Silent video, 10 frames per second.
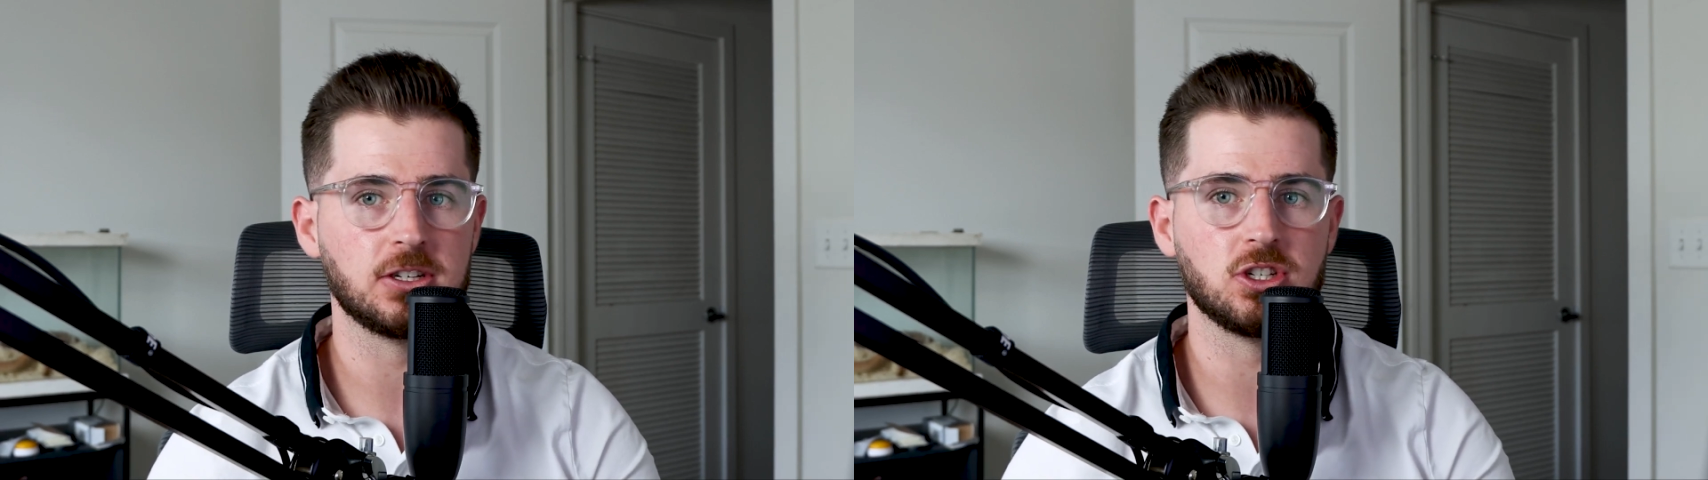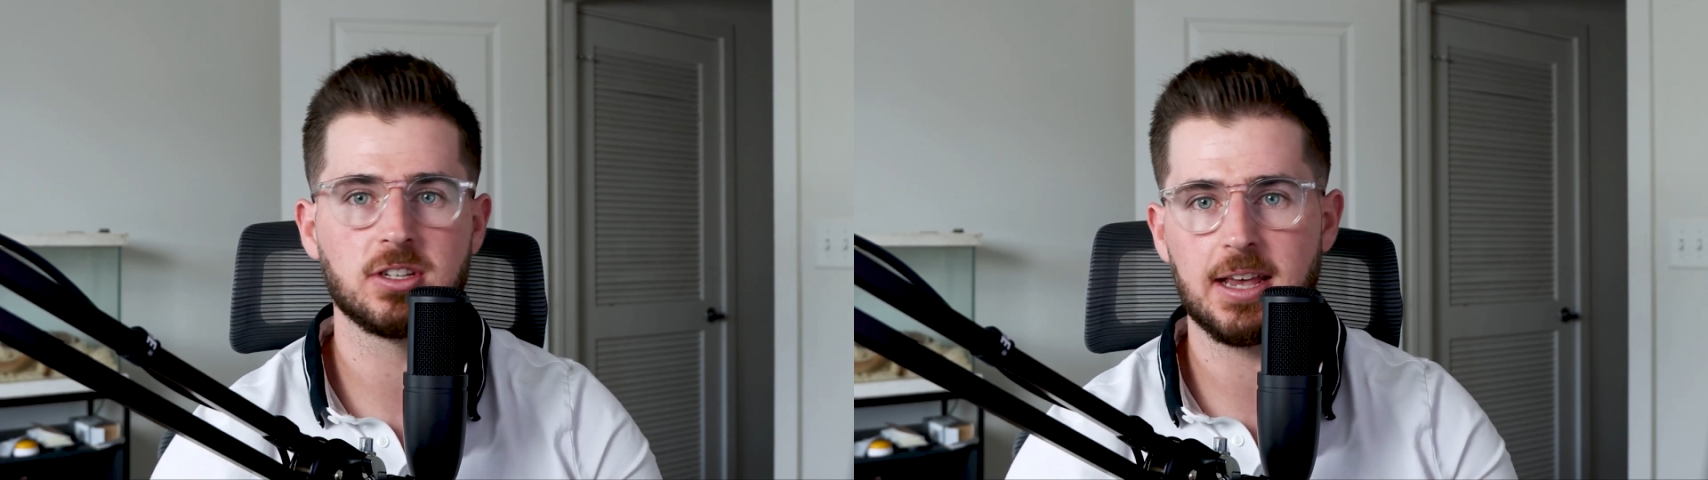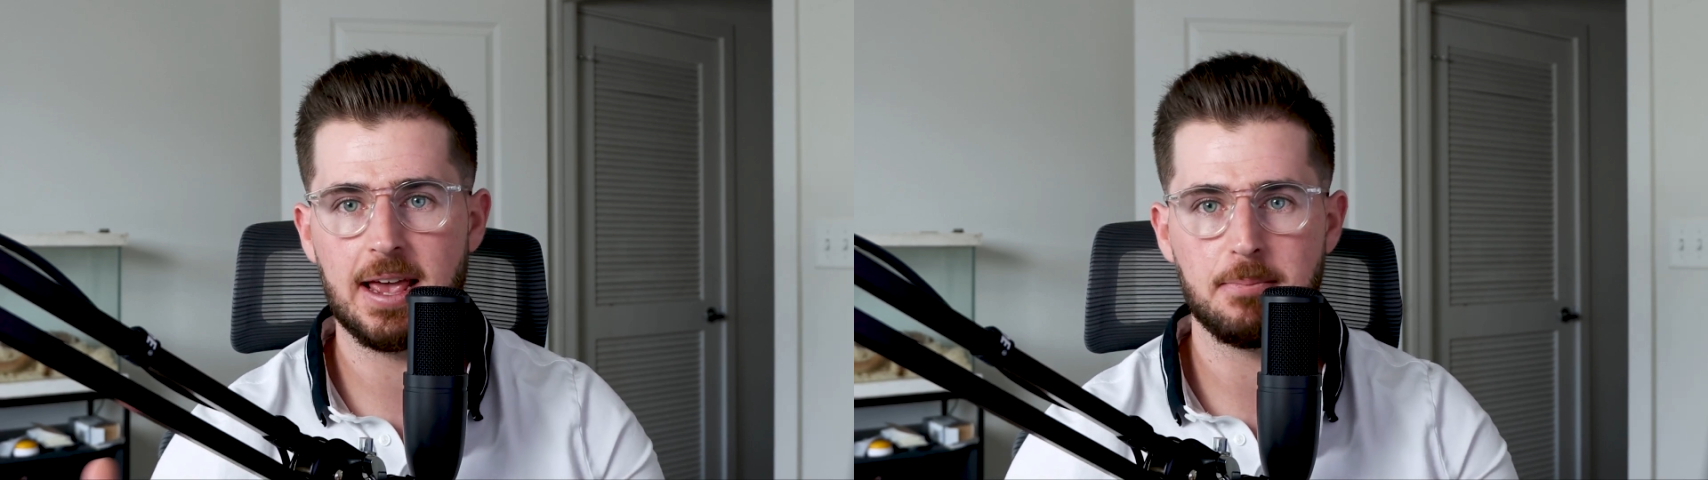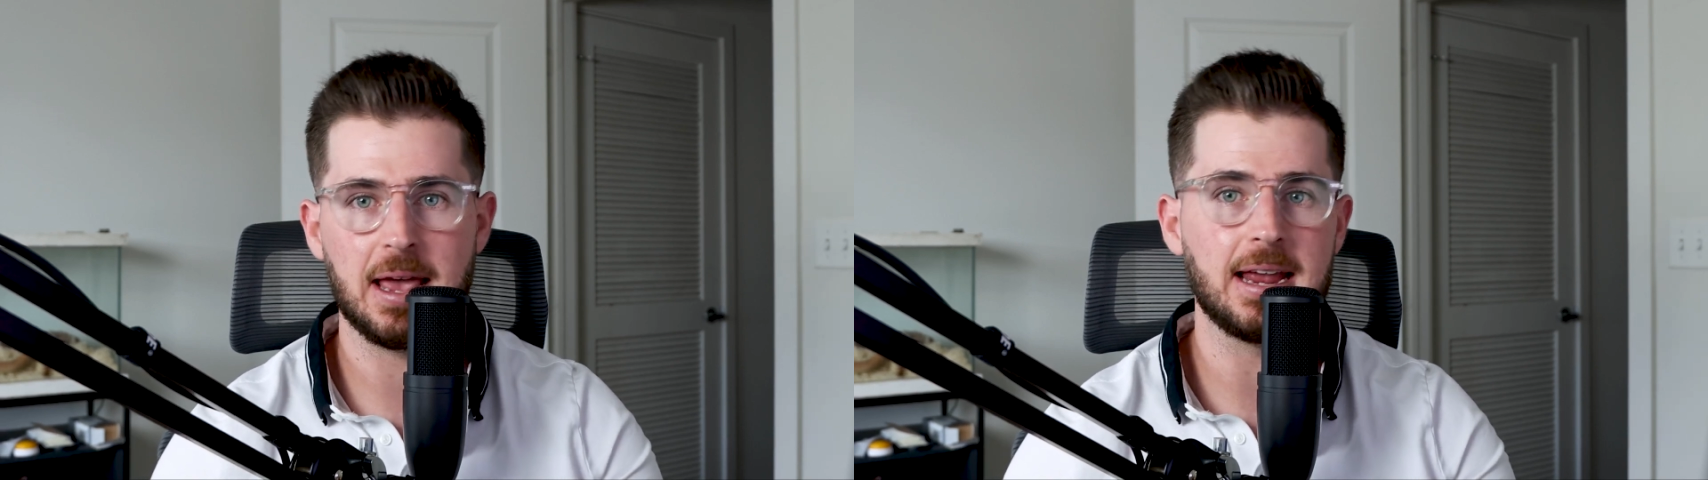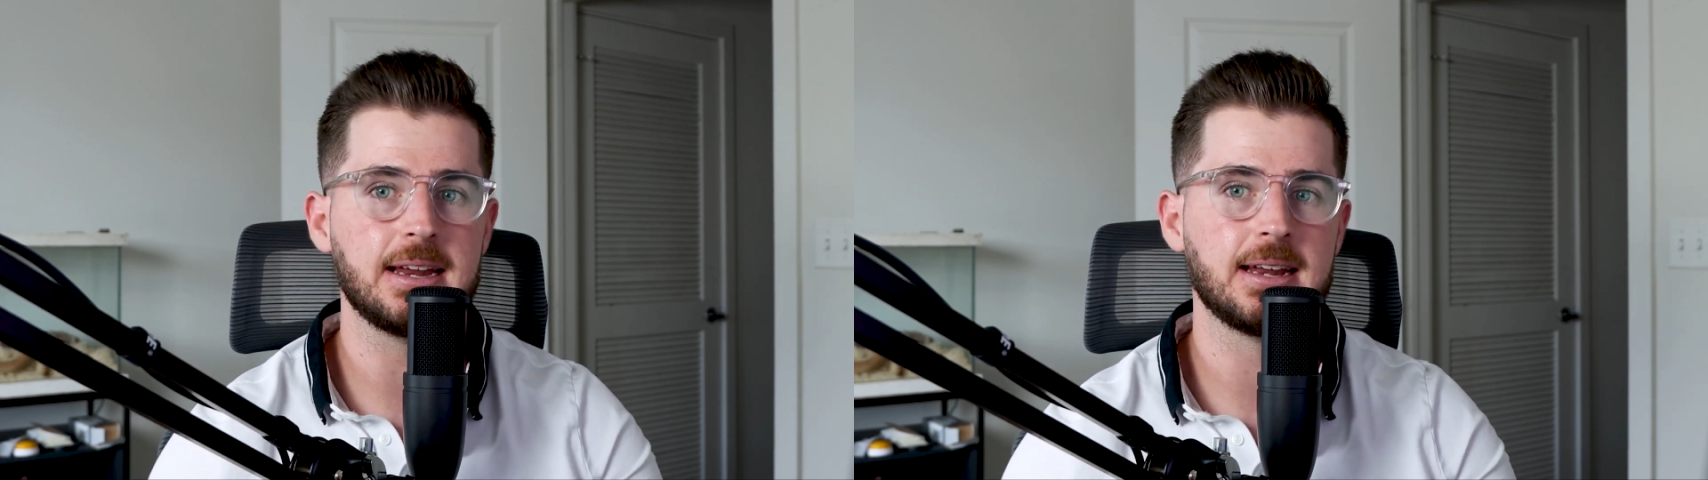It's just a
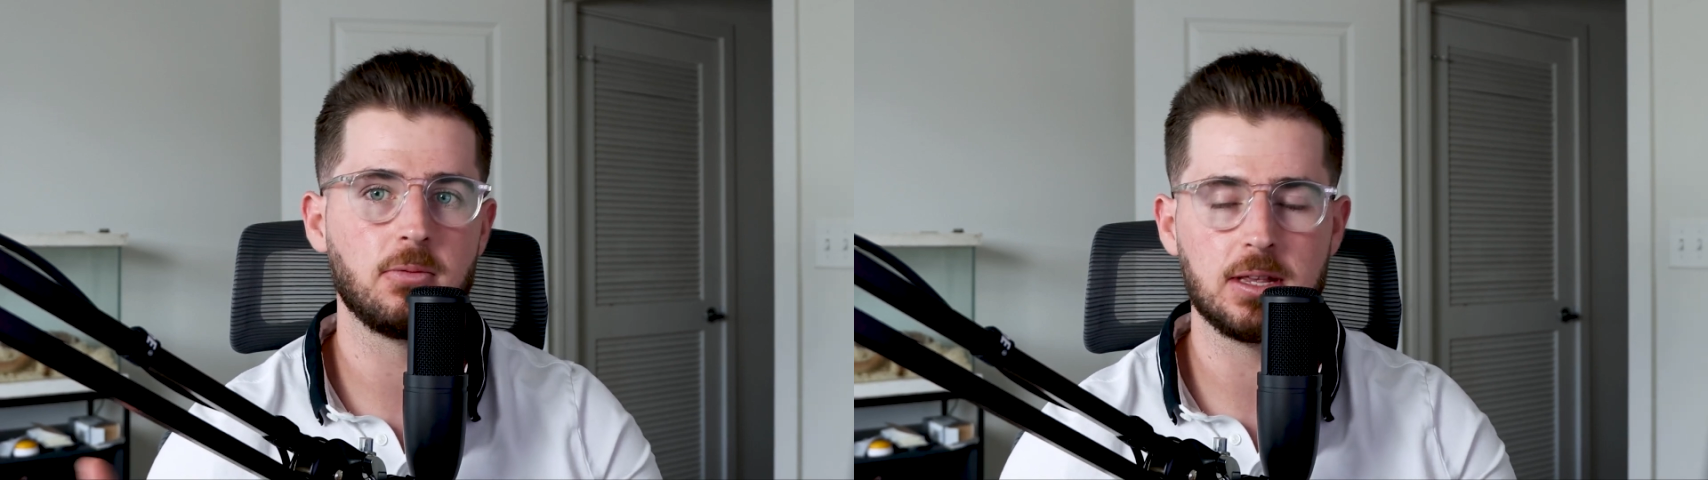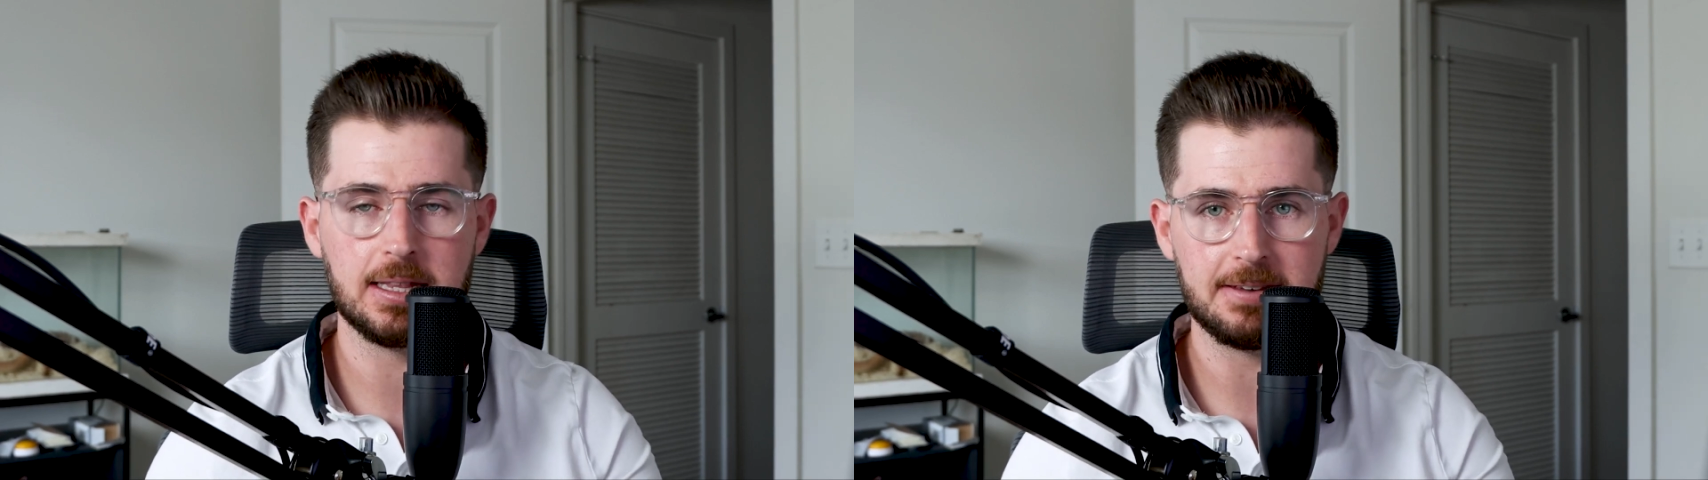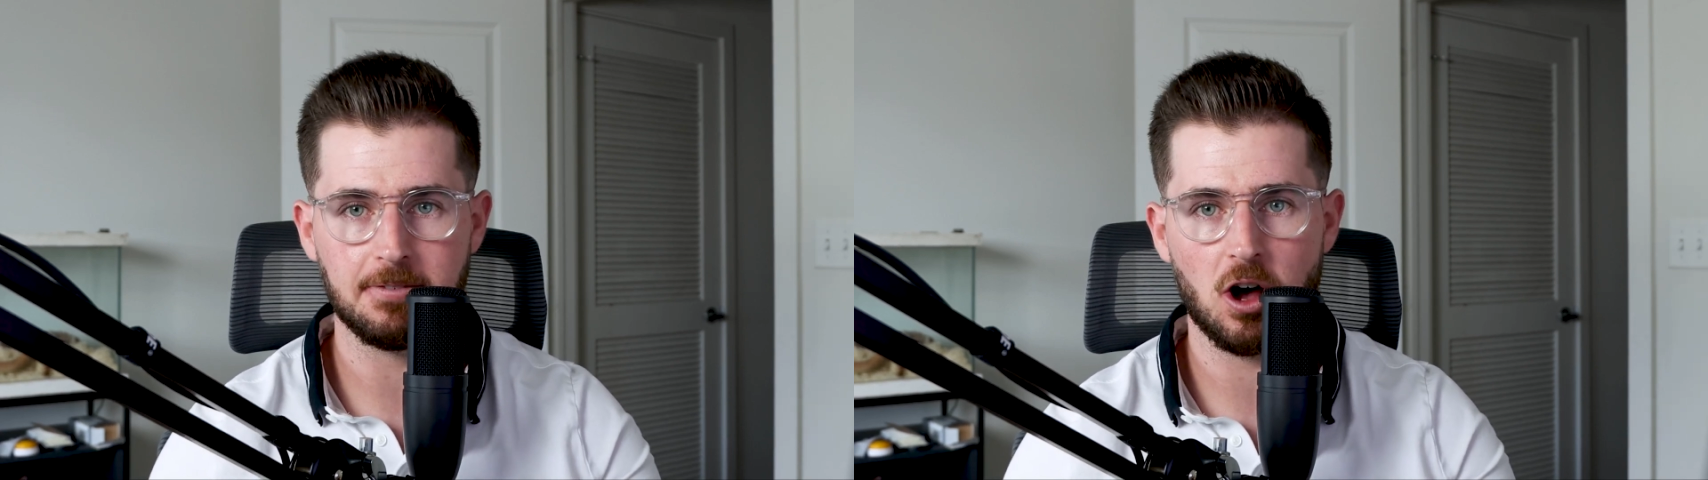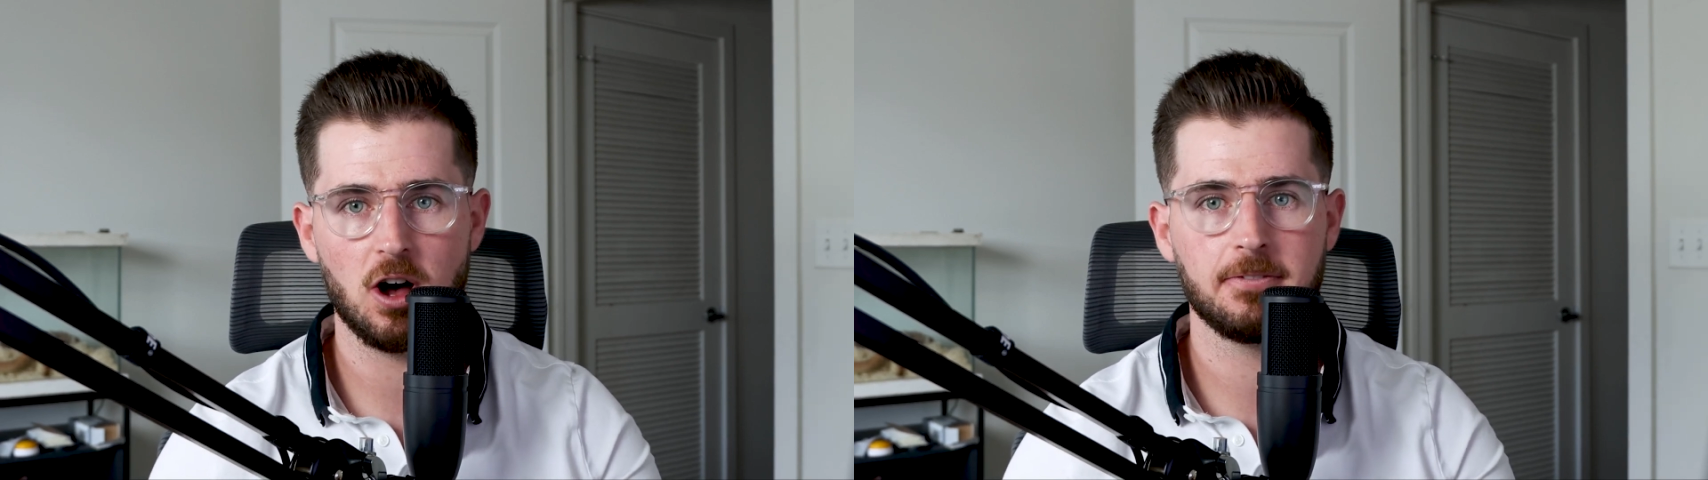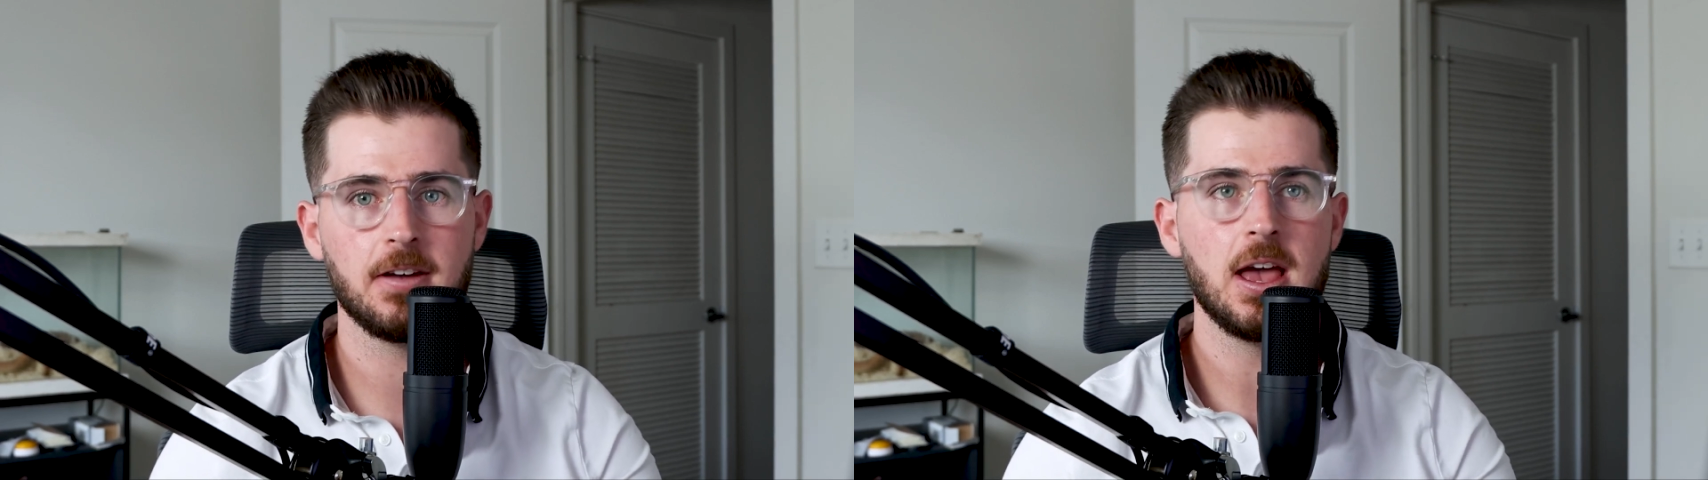campaign that we leave
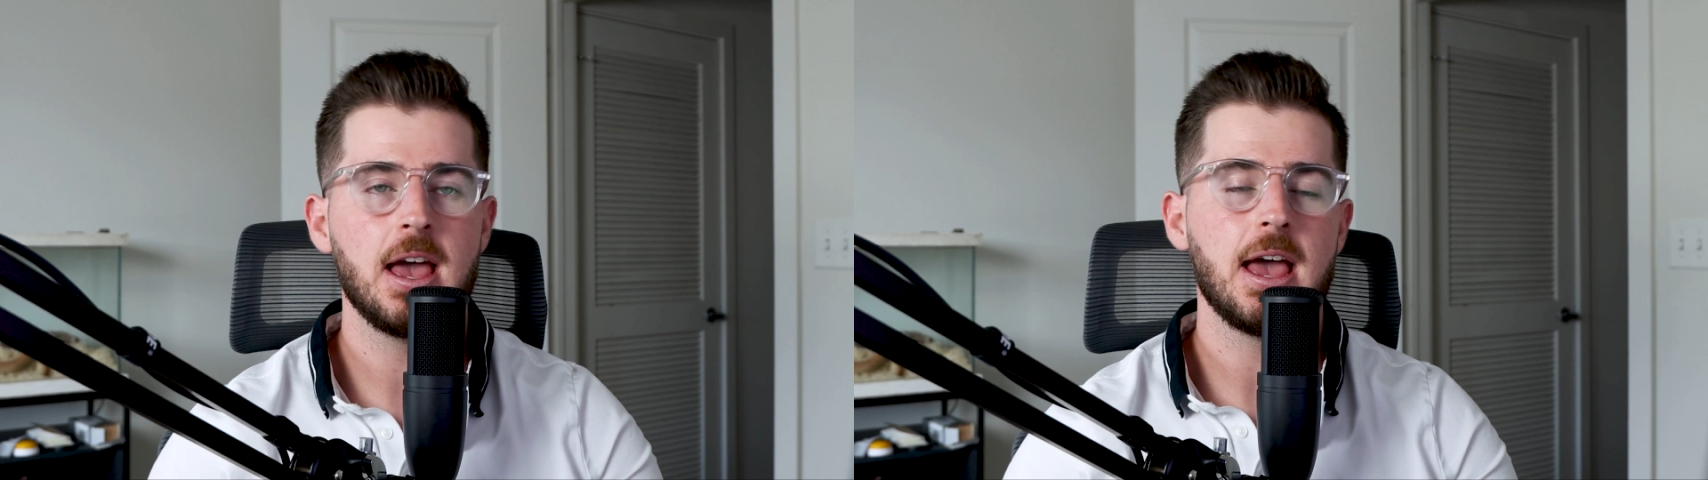off